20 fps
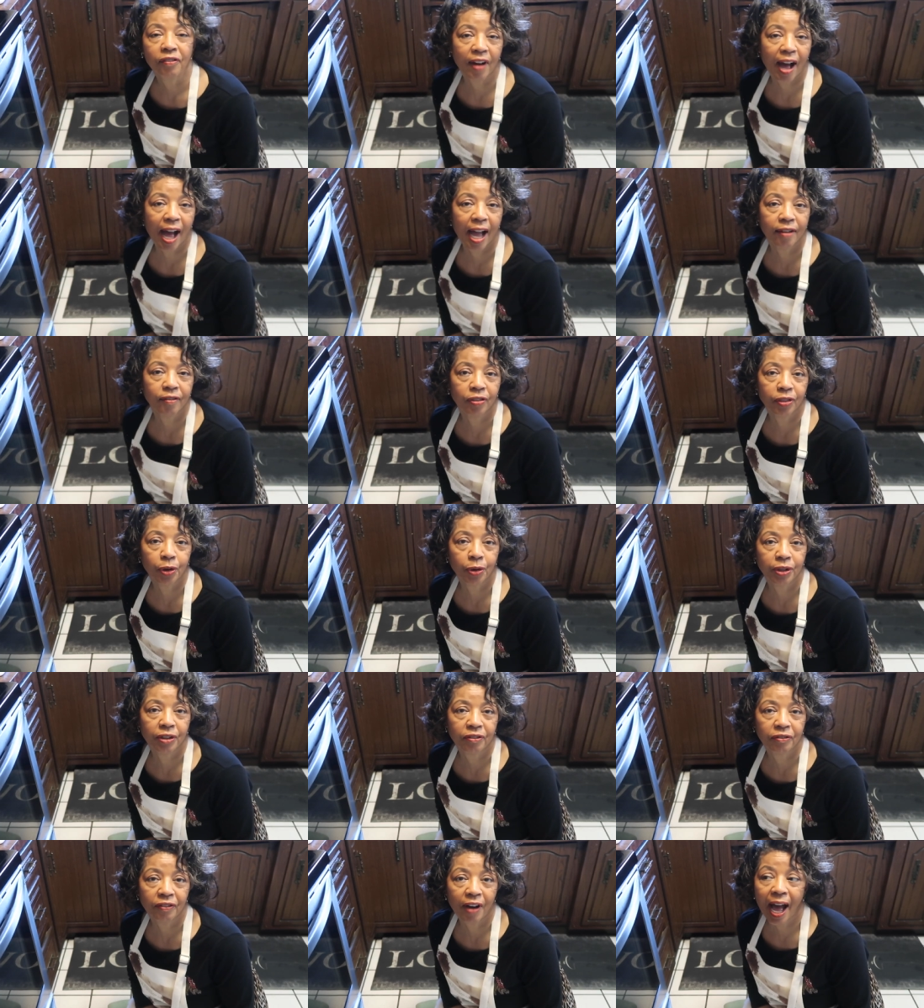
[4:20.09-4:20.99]
five
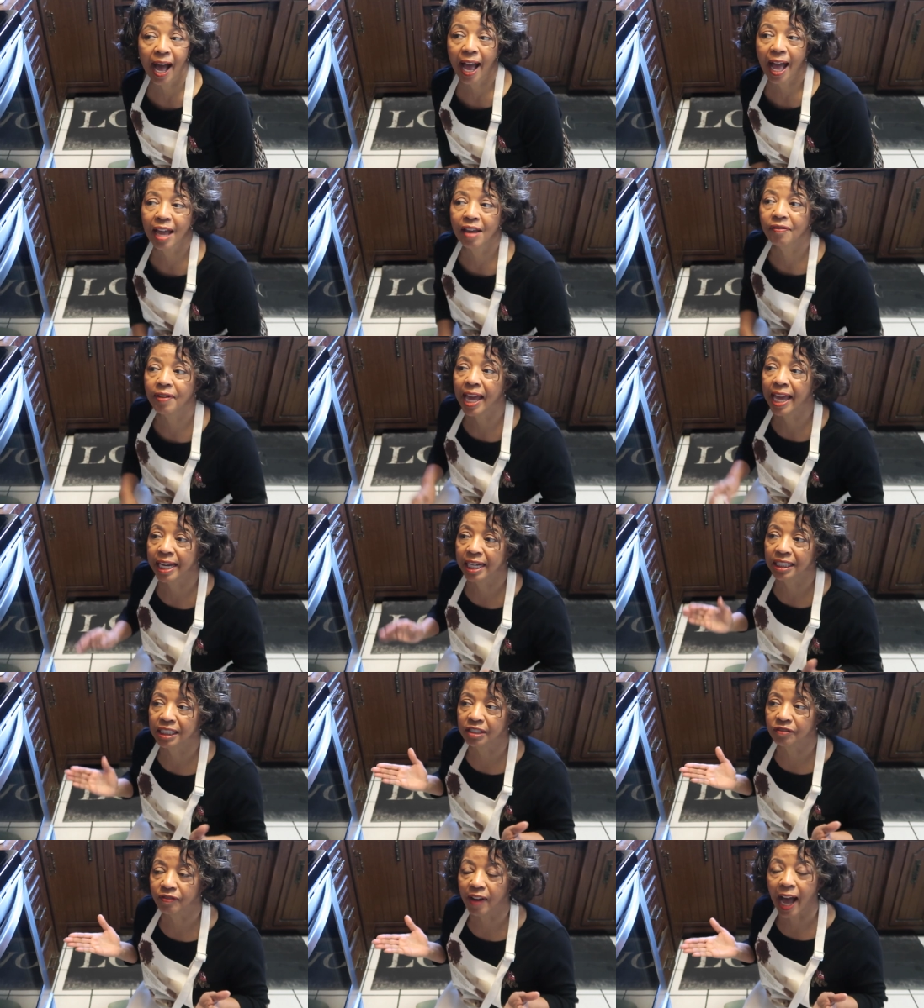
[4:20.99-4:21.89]
thirty-five and
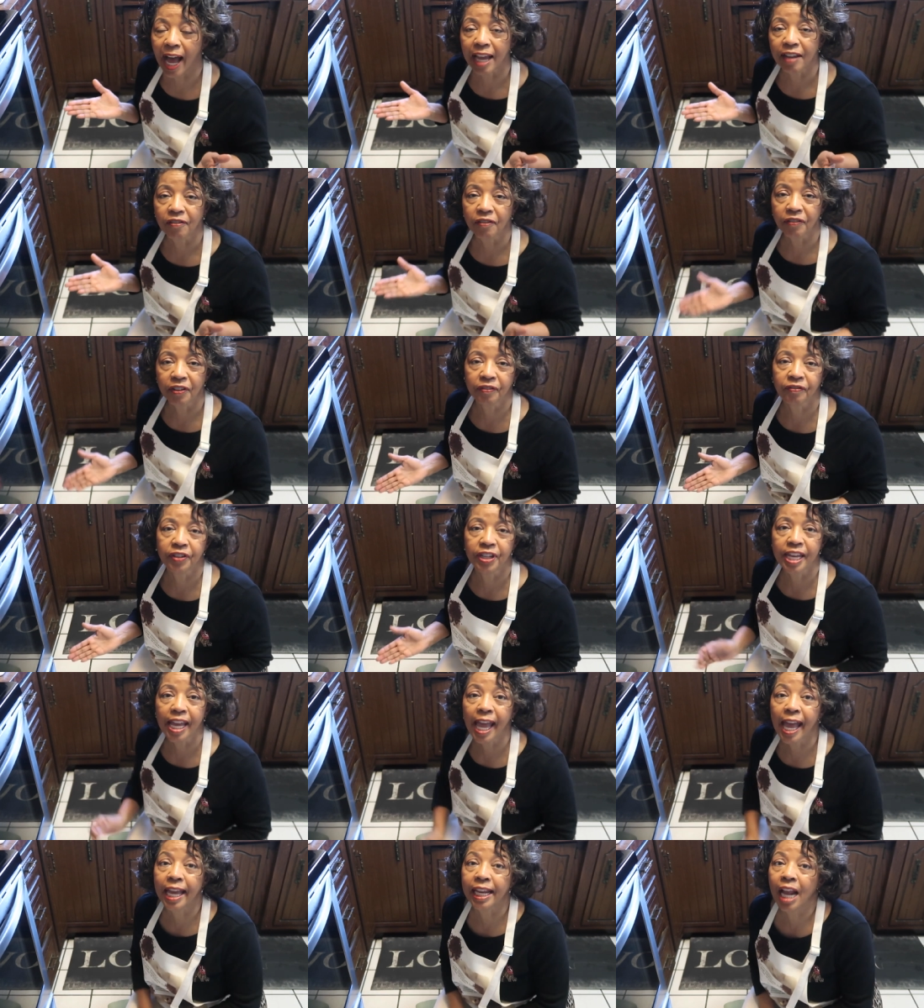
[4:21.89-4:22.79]
it's five
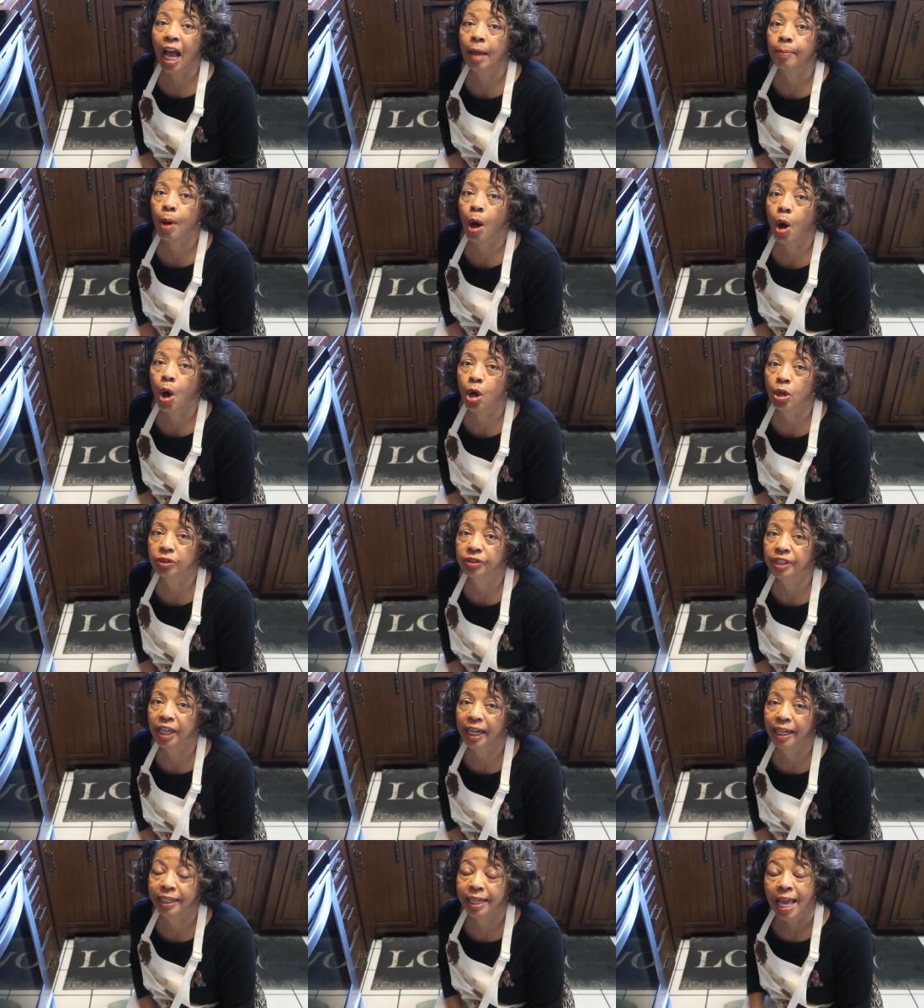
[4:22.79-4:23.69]
fifty and I'm all
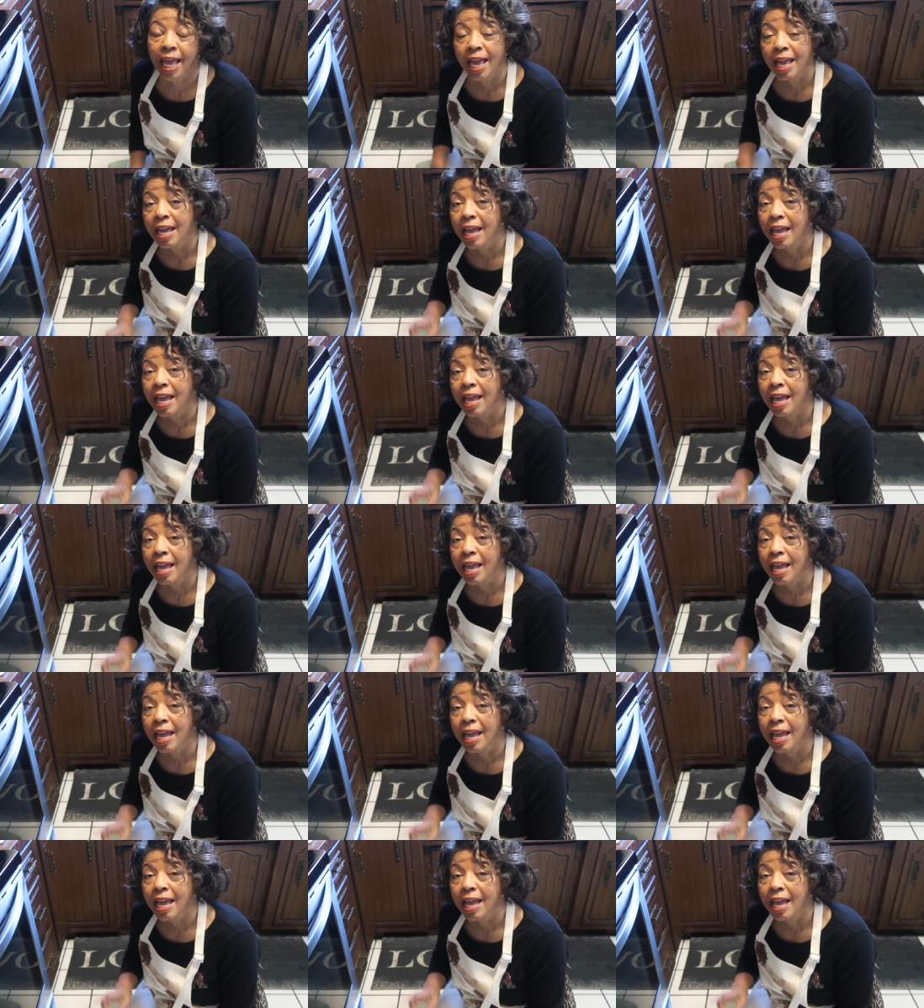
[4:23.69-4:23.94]
done.